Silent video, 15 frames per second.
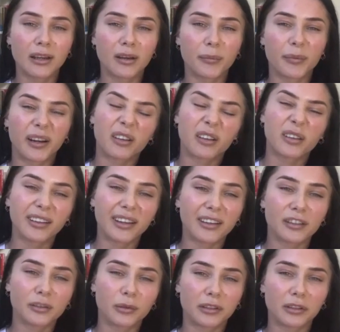But I realized
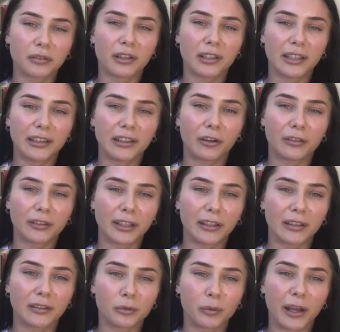it was a really
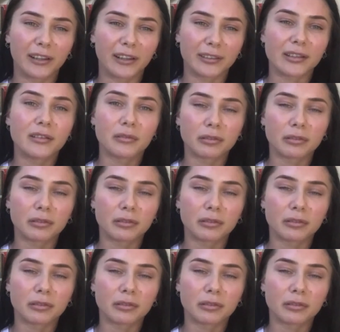lonely way to live.